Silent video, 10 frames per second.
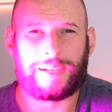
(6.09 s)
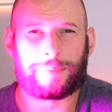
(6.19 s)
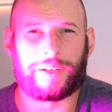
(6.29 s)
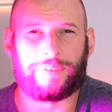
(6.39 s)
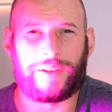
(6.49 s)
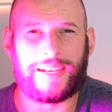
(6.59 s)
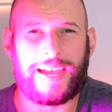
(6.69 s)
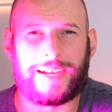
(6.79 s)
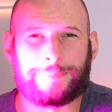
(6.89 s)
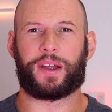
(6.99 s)
I'm gonna find
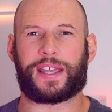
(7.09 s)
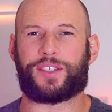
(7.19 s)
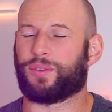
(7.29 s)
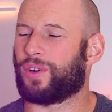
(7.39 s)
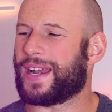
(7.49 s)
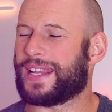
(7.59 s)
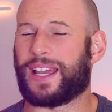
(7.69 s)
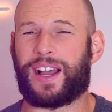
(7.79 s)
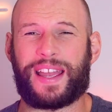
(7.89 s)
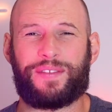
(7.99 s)
out. Okay, so right
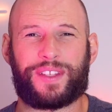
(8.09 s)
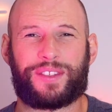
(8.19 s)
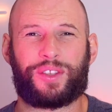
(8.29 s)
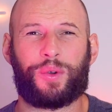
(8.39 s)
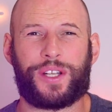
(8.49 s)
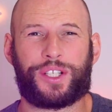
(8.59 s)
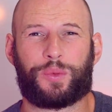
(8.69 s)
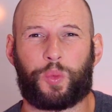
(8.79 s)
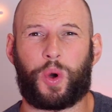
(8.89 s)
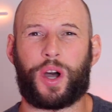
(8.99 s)
here, I have a
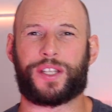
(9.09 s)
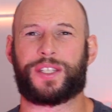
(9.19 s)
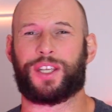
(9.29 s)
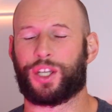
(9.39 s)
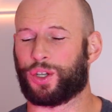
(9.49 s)
200 watt